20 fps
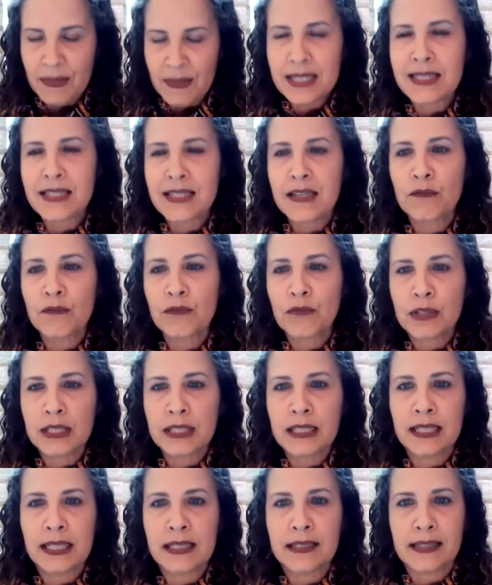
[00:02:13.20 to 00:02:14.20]
This is a
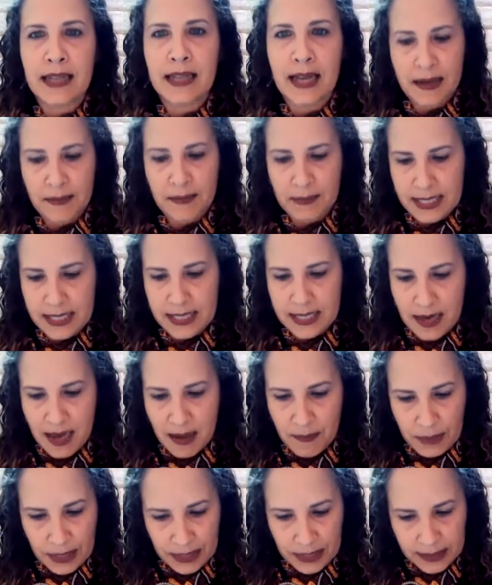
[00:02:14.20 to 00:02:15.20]
really timely
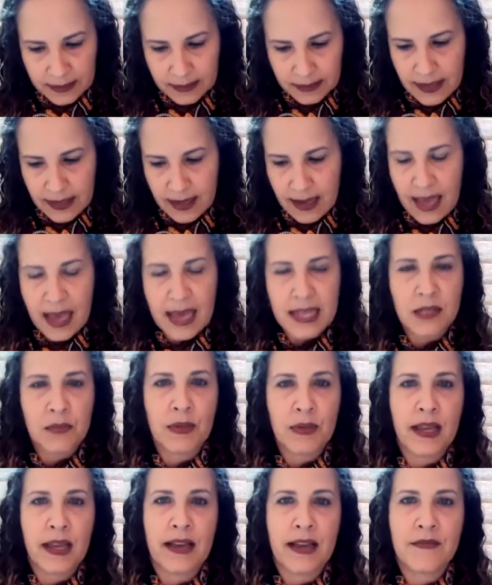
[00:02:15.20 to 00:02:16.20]
topic. As
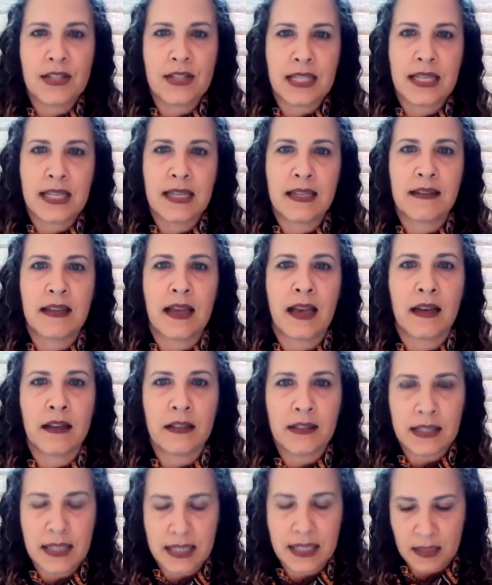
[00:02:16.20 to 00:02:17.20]
we have seen the
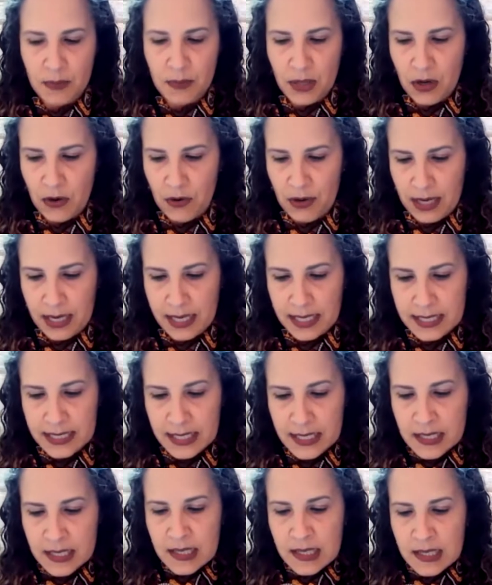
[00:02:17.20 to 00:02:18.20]
health
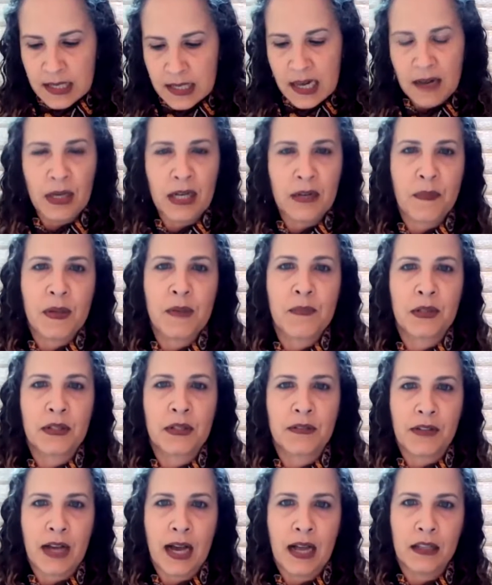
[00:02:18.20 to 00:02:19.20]
disparities among people
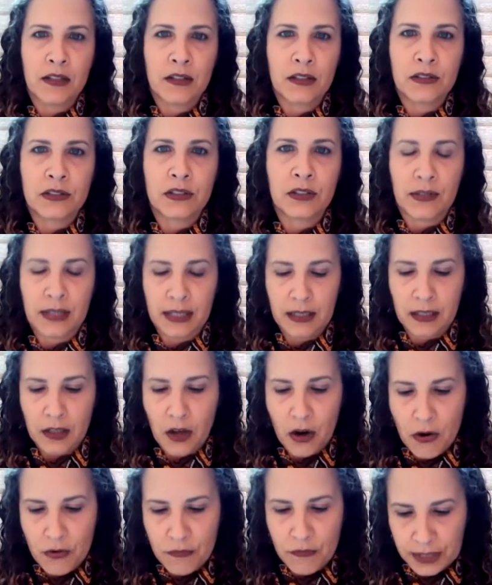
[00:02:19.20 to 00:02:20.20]
of color during
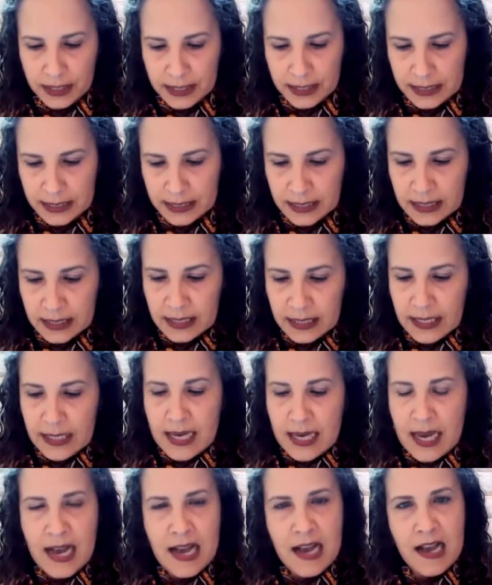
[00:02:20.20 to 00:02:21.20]
COVID,
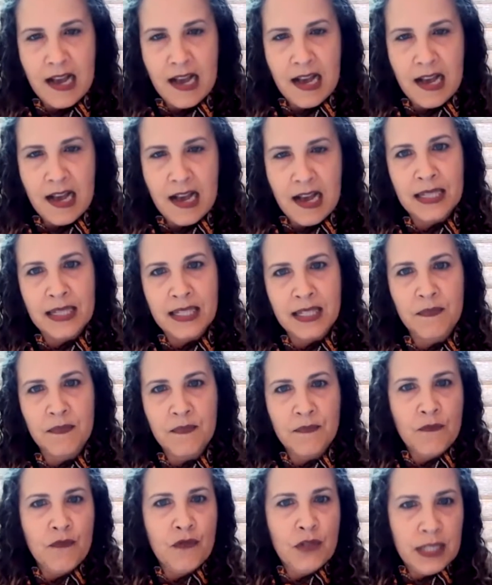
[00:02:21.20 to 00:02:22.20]
it's
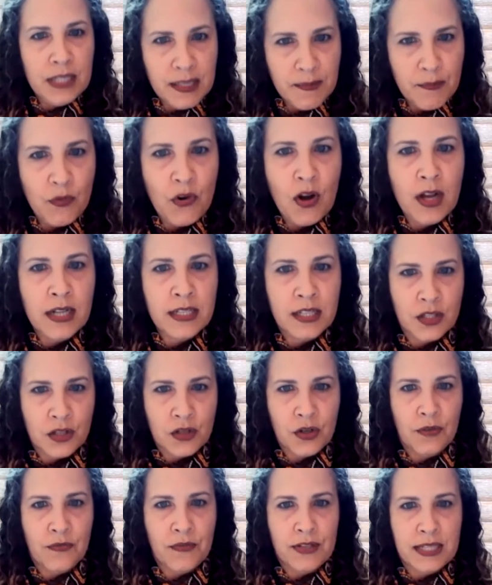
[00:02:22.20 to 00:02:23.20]
really brought to
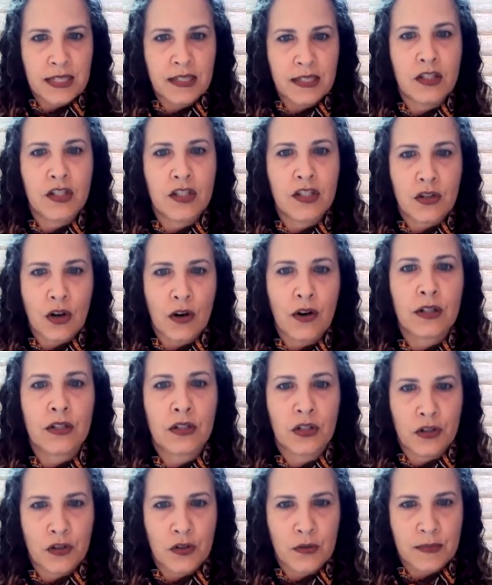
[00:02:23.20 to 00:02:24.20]
surface in stark
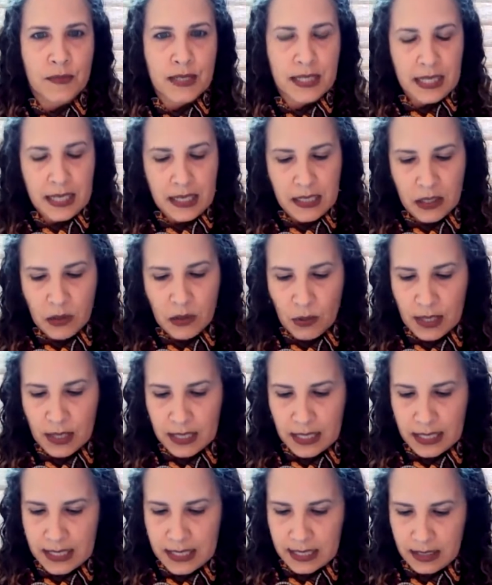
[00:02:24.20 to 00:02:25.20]
terms the
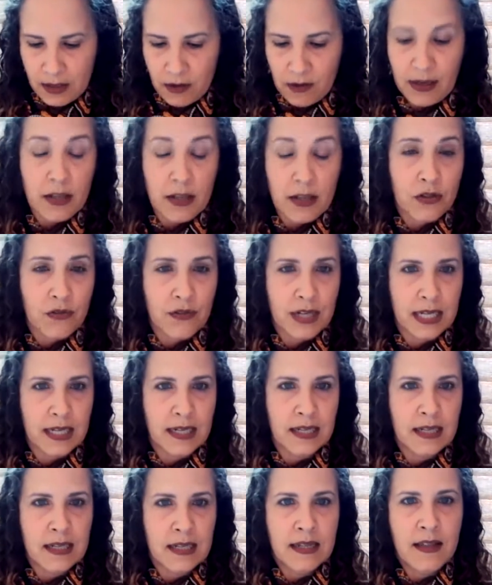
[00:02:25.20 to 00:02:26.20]
inequalities in our
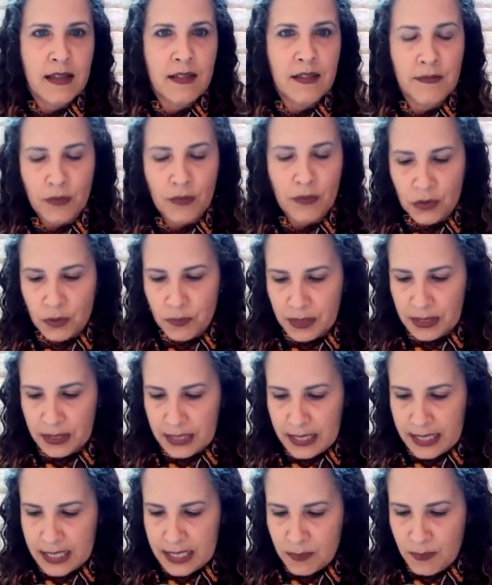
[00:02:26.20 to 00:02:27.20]
country, the
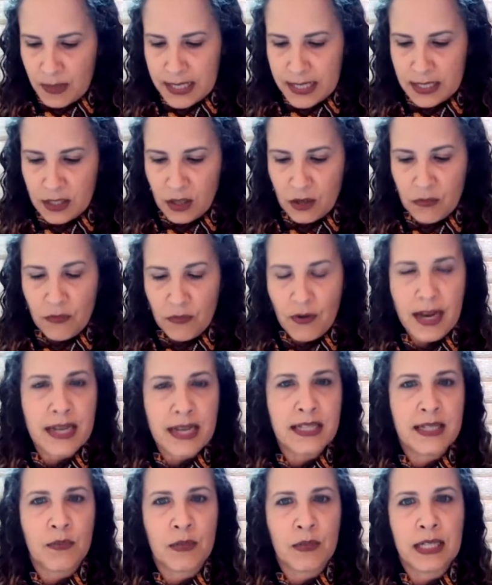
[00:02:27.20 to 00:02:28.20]
vulnerabilities based on
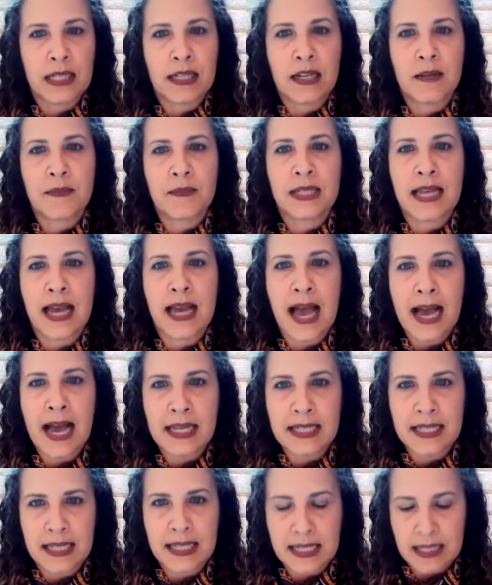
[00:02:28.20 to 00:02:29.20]
race when it comes to
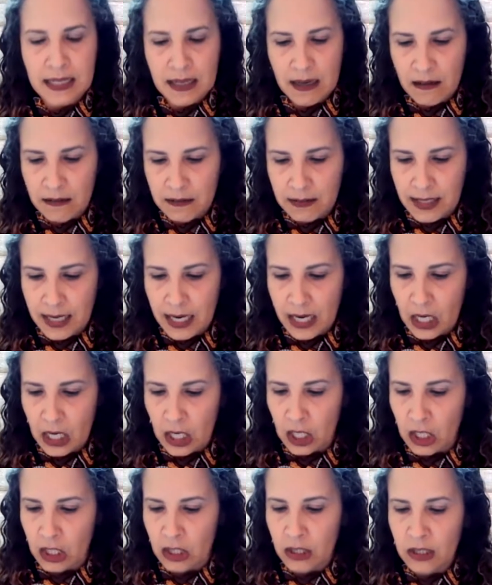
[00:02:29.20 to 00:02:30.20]
access to
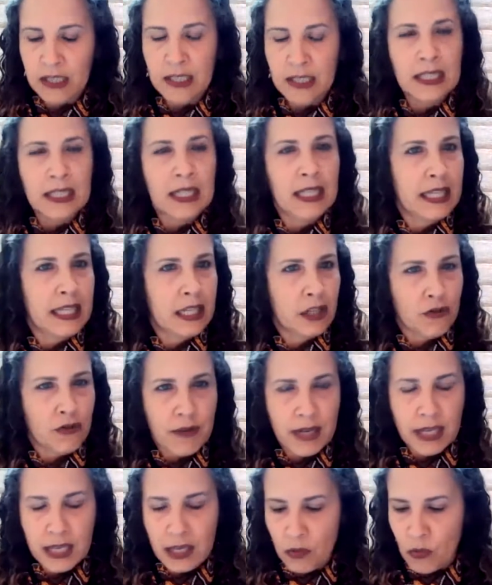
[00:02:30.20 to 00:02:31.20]
healthcare, clean
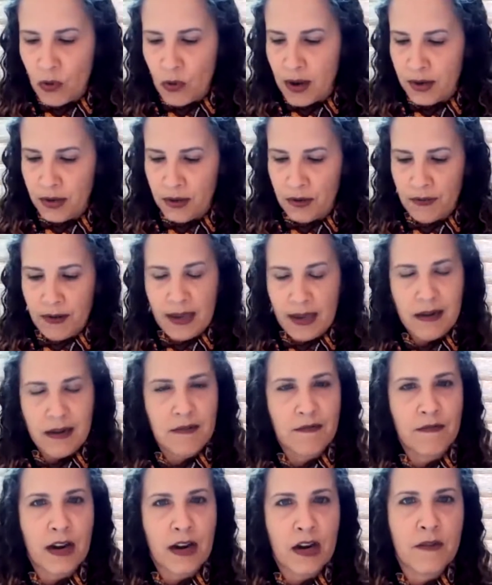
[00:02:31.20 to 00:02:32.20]
drinking water, and
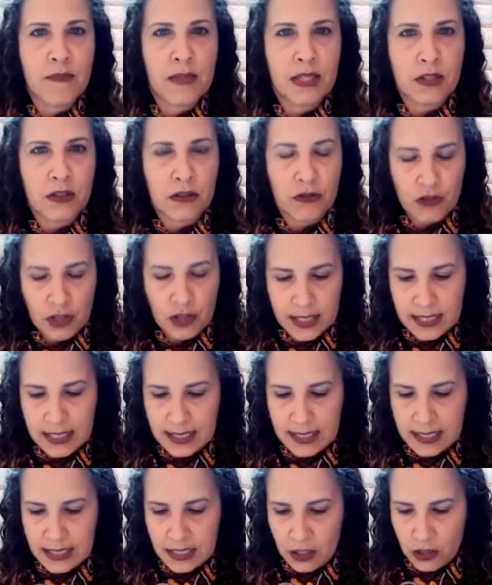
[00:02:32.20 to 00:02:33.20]
environmental
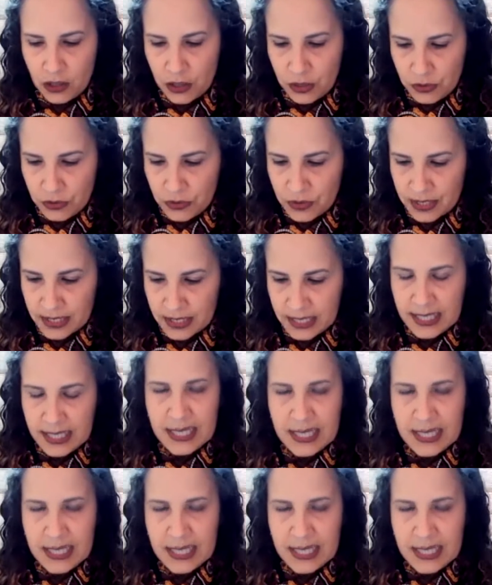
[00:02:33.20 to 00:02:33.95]
justice issues.